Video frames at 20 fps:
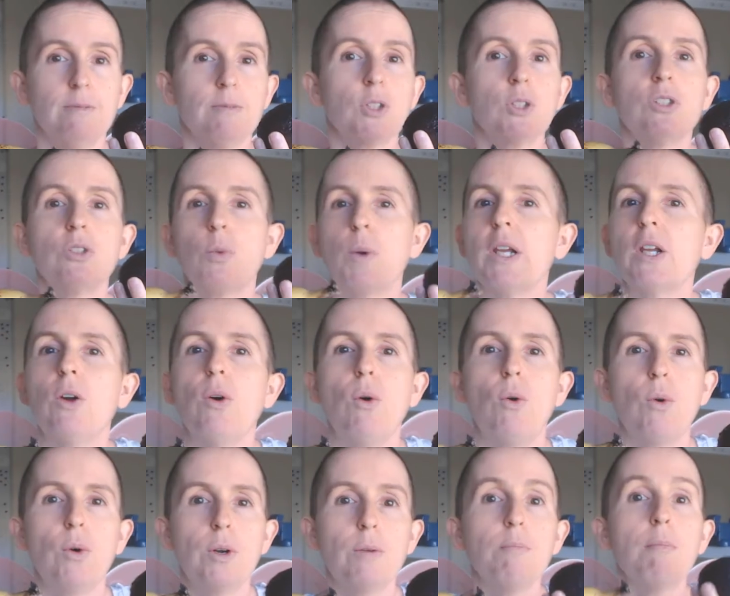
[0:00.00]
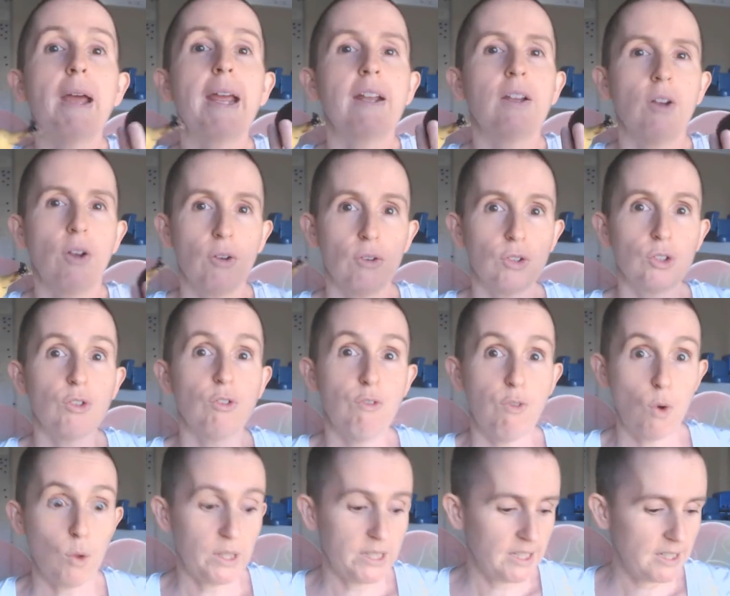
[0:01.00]
sweet corn, mangoes
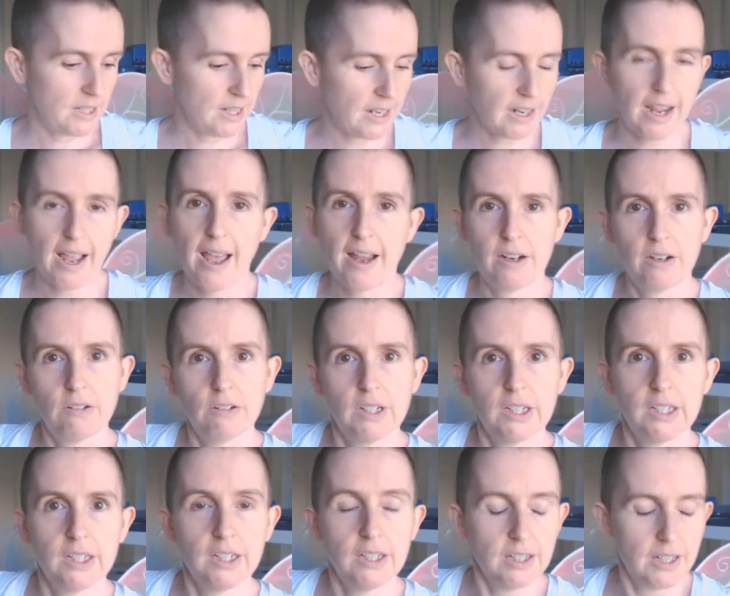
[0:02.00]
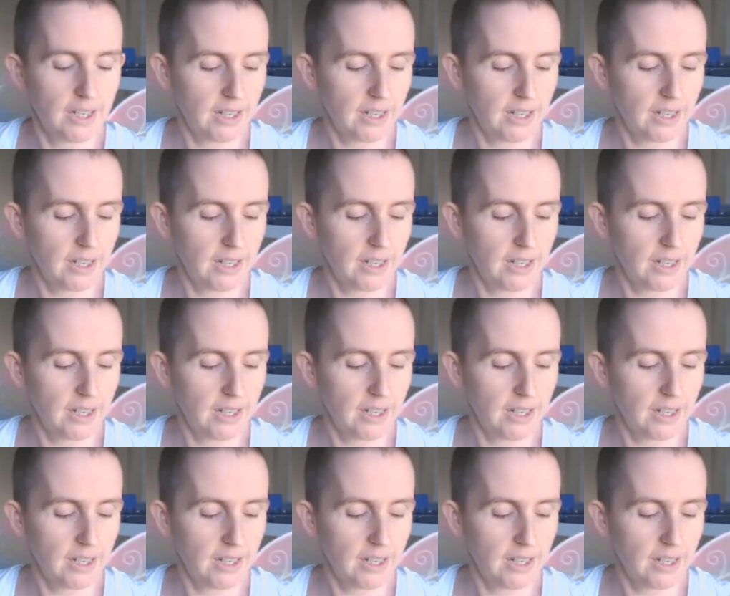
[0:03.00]
fall into that category.